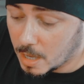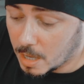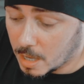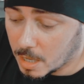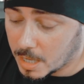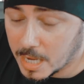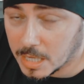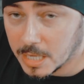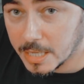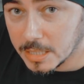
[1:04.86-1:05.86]
kind
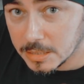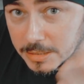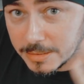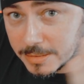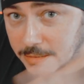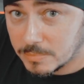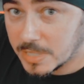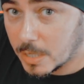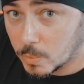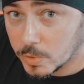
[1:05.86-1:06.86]
of like a
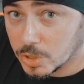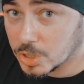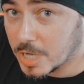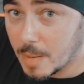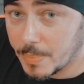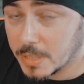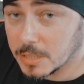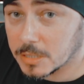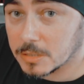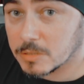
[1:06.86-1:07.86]
downward chop
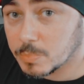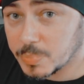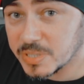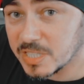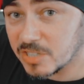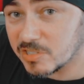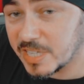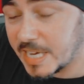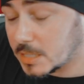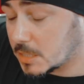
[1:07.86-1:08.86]
in this particular
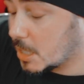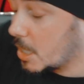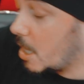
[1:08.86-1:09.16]
case.